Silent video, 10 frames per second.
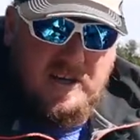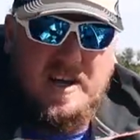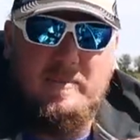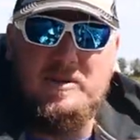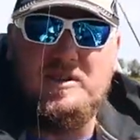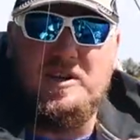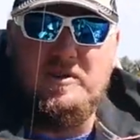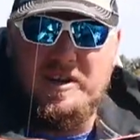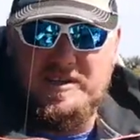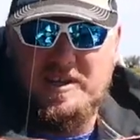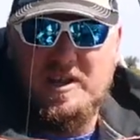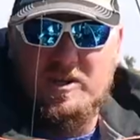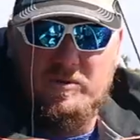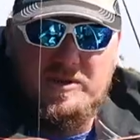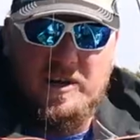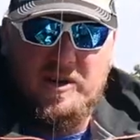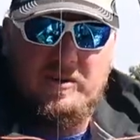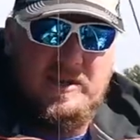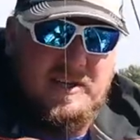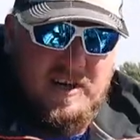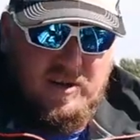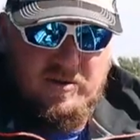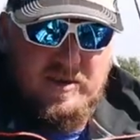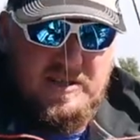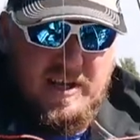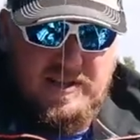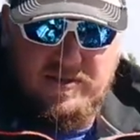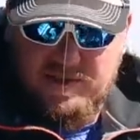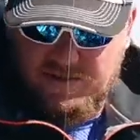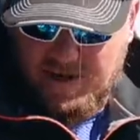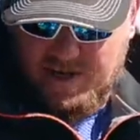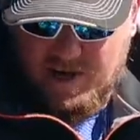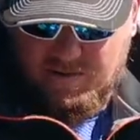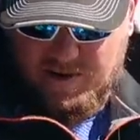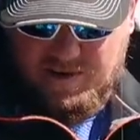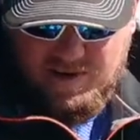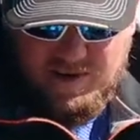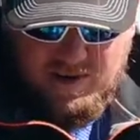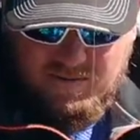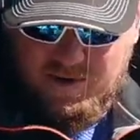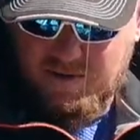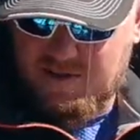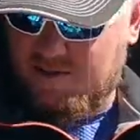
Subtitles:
temperatures increase, we'll start increasing our lure size too. So right now we're doing